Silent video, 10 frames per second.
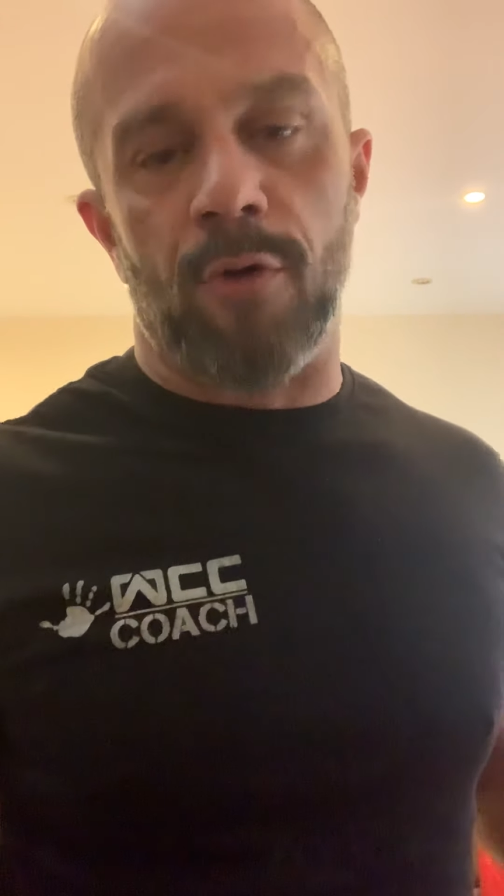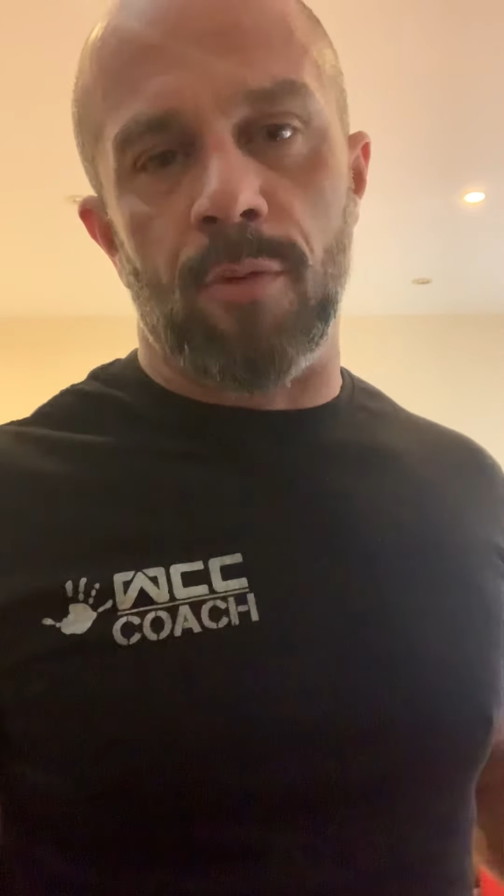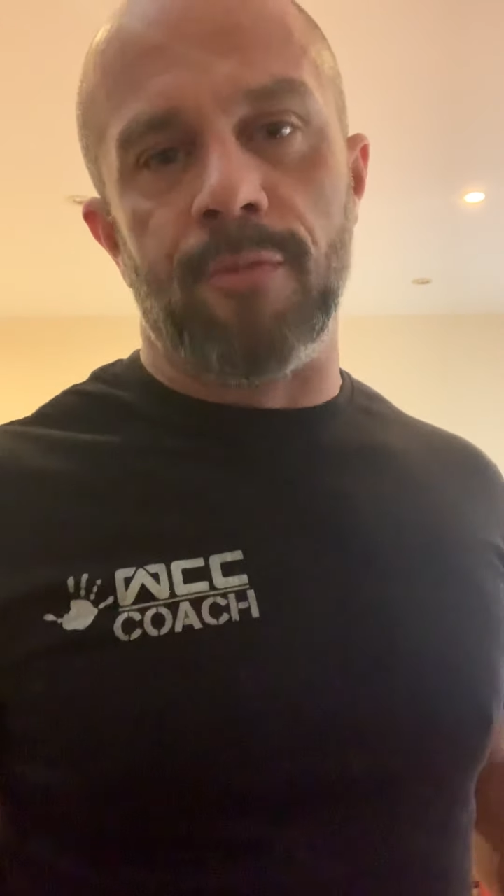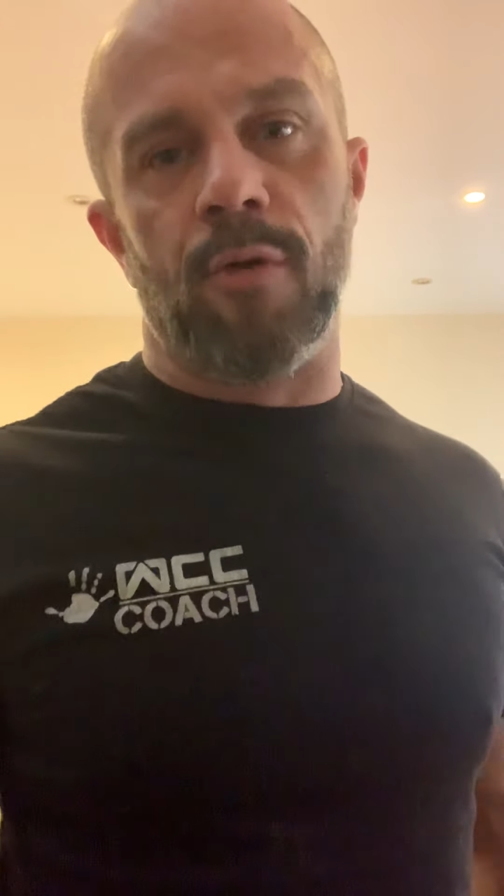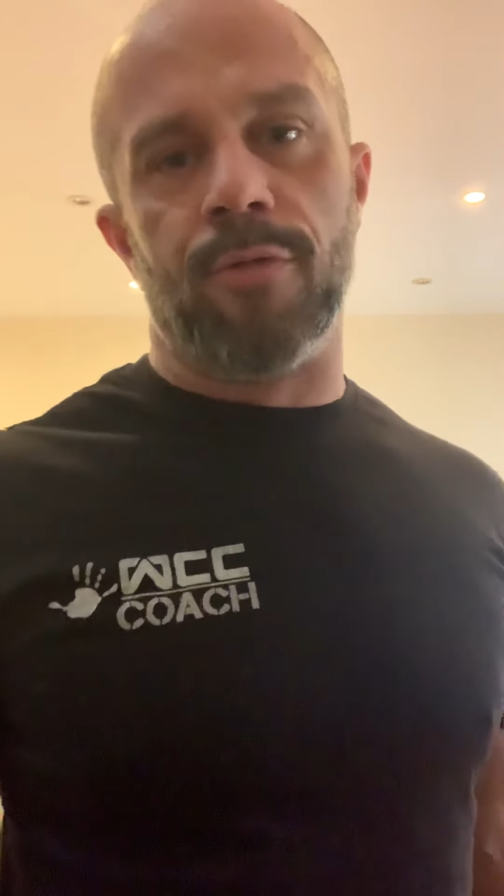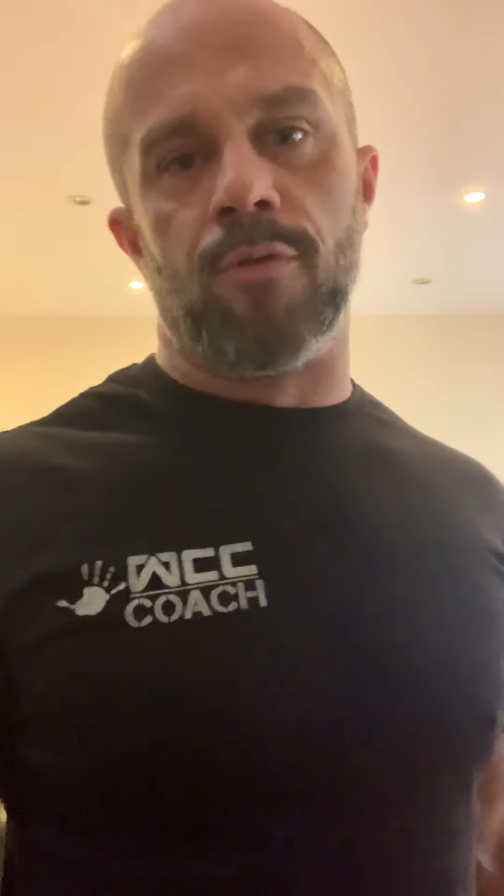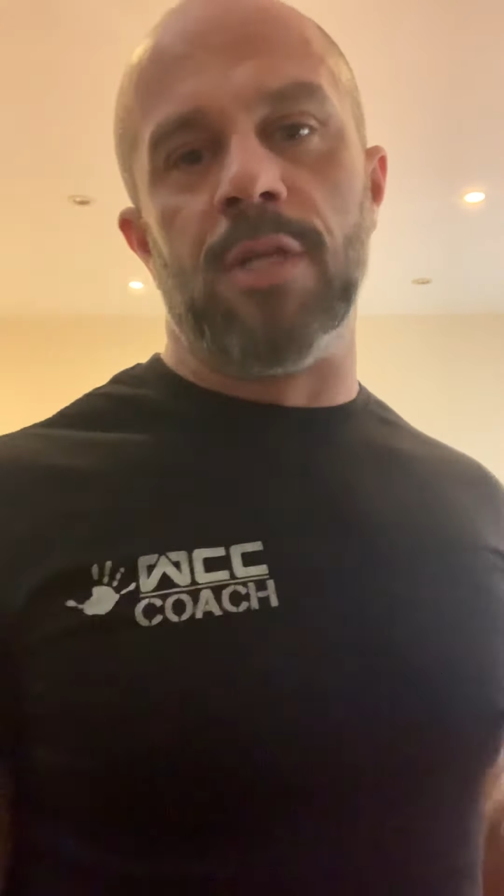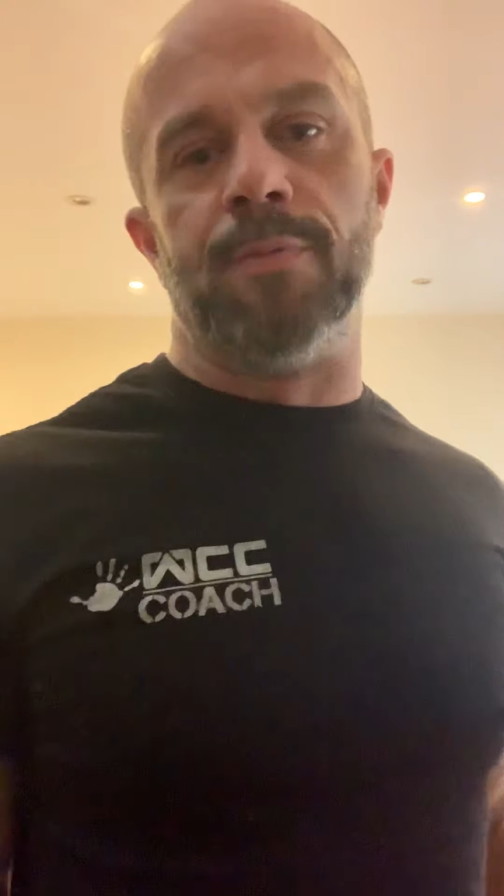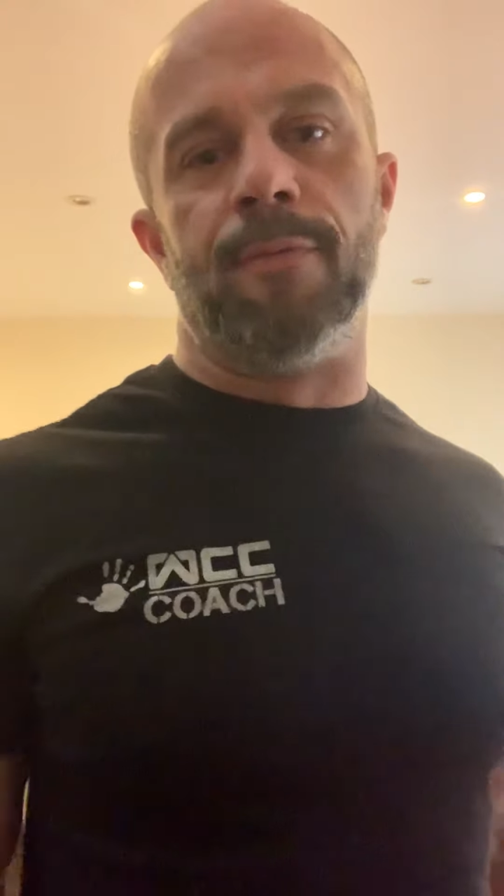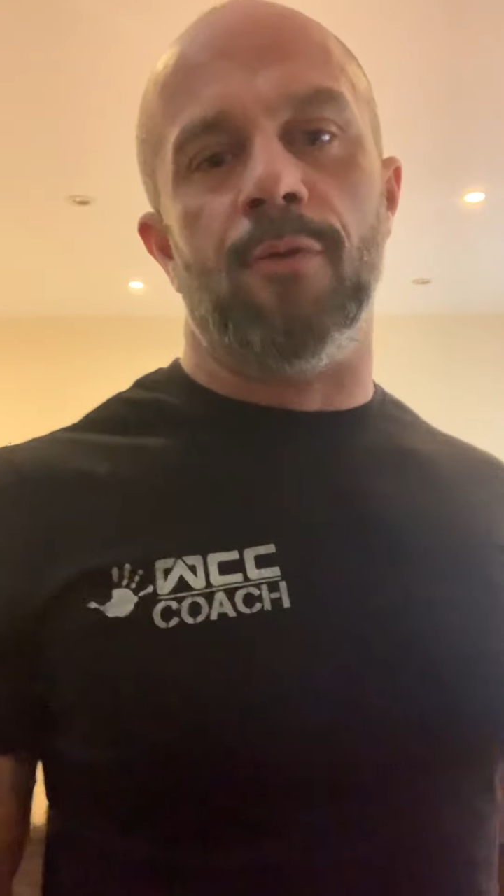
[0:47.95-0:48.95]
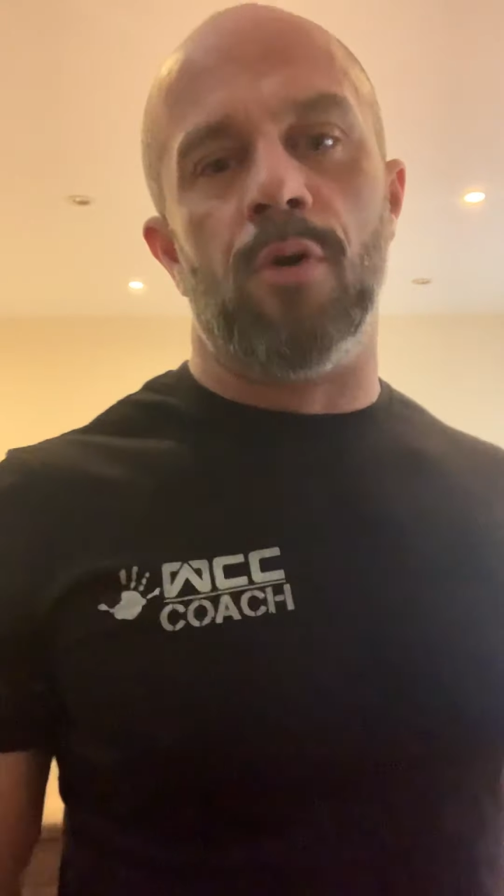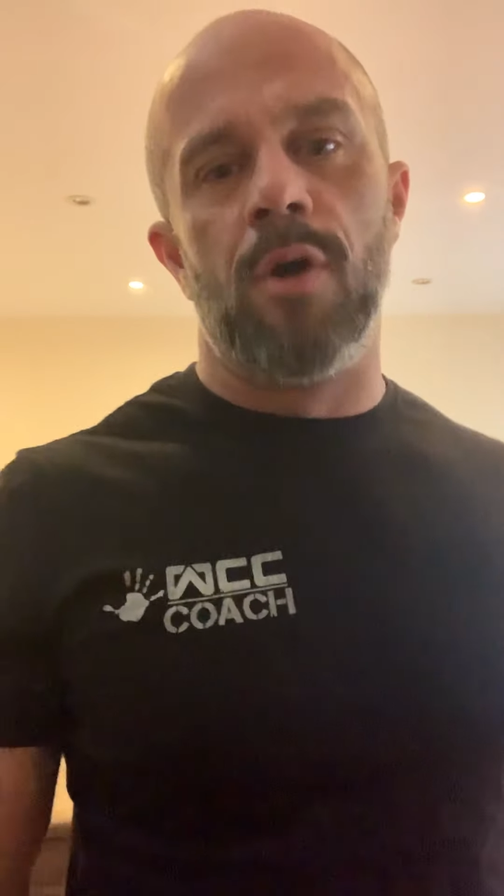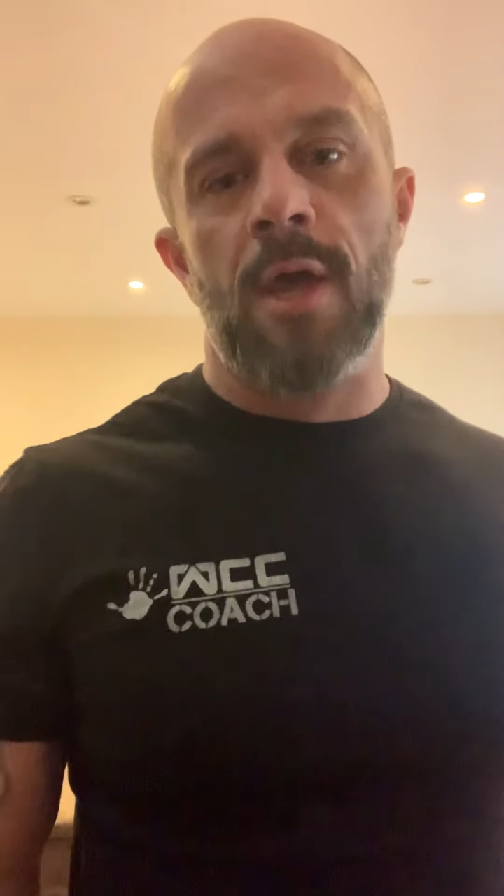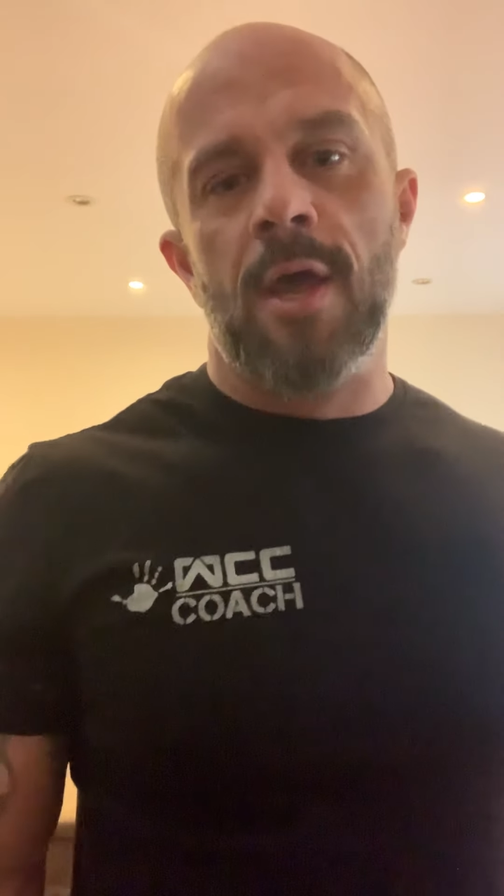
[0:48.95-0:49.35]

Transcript: We've gone through these before,